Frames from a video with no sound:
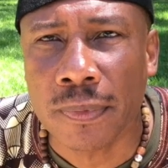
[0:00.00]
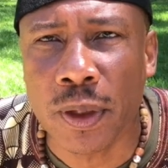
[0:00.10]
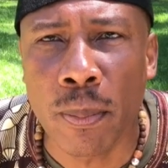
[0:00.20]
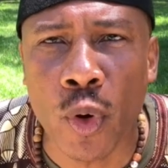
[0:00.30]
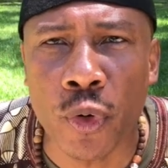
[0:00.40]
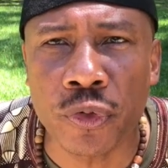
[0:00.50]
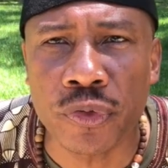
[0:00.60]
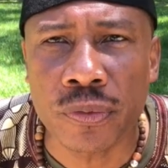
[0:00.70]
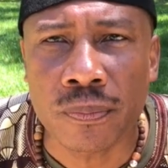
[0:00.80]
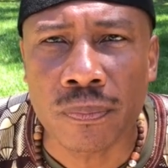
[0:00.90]
The
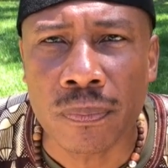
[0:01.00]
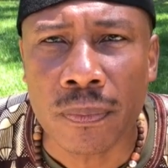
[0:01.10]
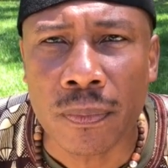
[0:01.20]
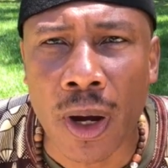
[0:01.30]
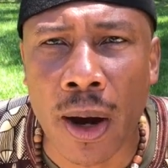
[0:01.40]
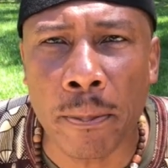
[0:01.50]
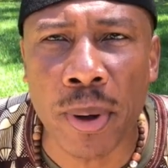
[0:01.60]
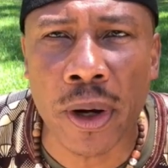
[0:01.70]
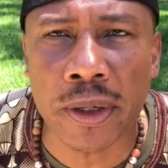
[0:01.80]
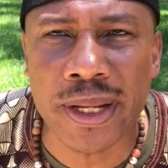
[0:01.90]
Moors are
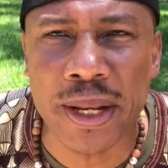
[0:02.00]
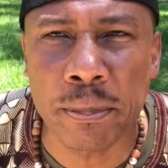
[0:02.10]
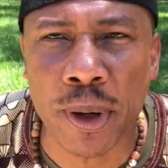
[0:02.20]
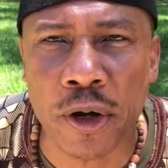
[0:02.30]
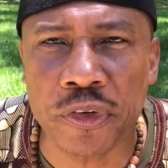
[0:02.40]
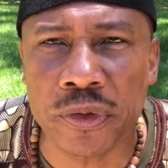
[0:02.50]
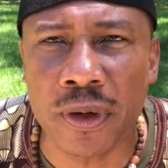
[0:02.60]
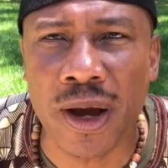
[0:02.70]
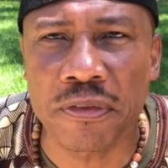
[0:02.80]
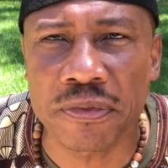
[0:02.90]
part and
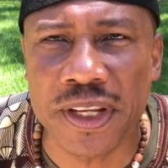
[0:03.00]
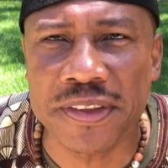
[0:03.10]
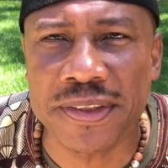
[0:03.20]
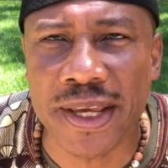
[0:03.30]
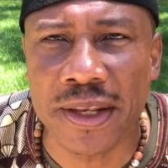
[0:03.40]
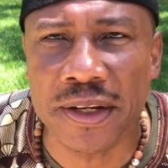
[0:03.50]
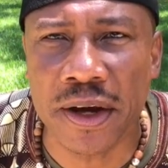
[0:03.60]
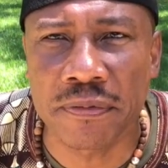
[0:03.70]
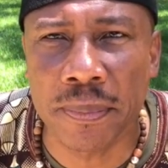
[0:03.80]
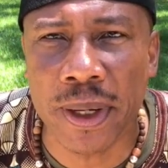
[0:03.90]
parcel of this said
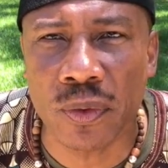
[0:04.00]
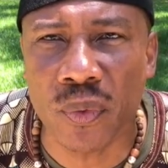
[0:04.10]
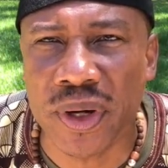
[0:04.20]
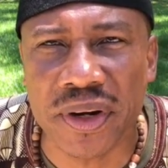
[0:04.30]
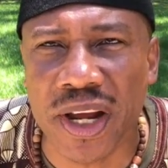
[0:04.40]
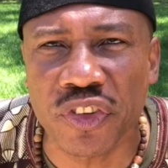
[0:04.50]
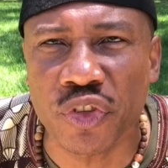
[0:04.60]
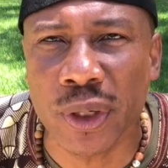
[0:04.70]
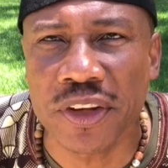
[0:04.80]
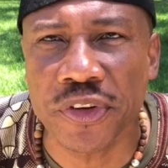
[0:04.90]
government. We are not
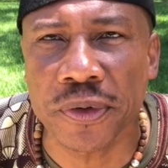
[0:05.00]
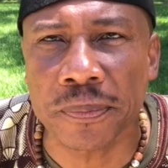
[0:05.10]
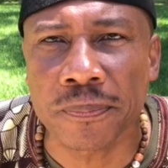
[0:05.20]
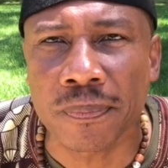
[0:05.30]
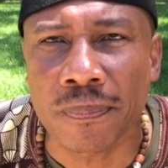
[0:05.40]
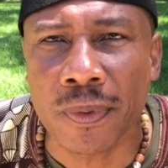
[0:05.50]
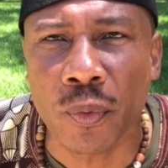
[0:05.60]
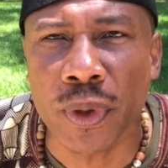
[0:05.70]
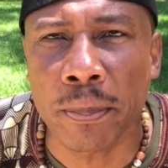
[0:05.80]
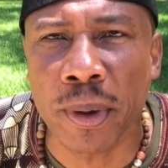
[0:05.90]
stranger.
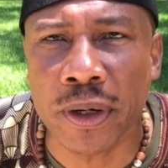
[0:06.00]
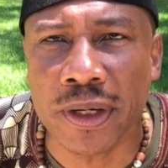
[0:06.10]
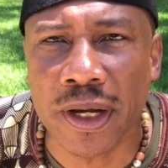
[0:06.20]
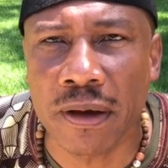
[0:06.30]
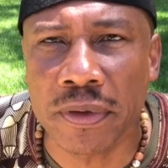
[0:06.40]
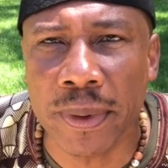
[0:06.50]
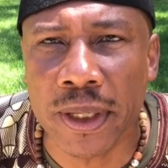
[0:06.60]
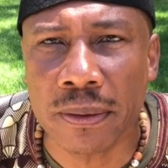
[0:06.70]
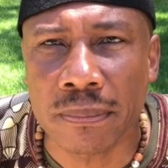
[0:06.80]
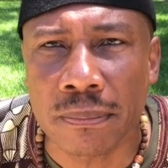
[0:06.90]
We are part of the
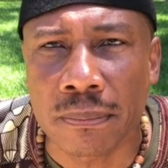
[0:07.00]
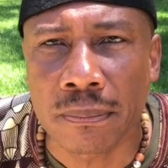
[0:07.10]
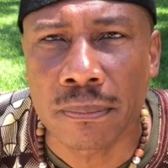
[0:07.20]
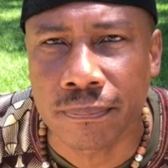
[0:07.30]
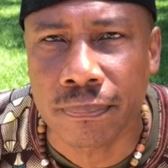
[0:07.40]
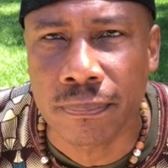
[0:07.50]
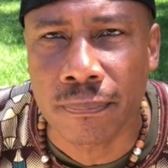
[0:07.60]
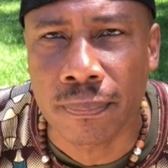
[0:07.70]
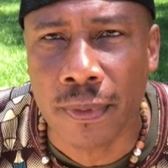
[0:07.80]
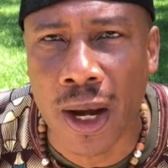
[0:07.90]
government.
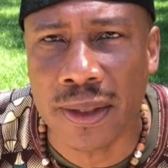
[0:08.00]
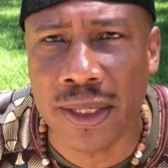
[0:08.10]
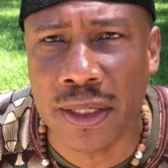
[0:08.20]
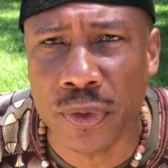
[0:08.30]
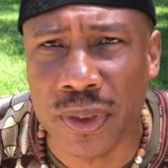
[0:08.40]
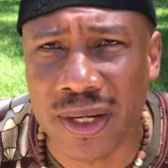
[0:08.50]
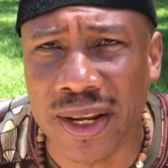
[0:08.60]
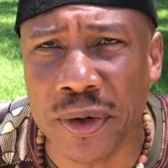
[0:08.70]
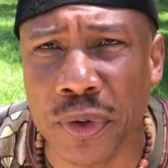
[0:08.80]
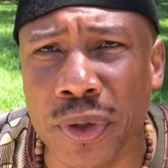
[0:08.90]
Until you
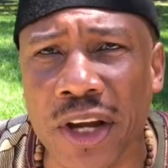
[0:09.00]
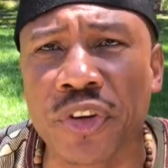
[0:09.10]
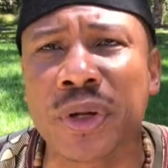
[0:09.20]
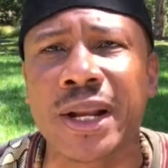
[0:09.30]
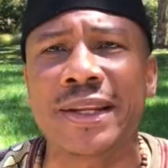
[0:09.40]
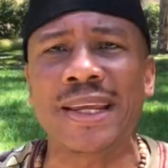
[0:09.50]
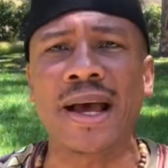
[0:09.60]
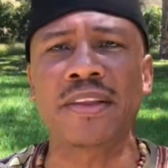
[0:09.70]
declare your nationality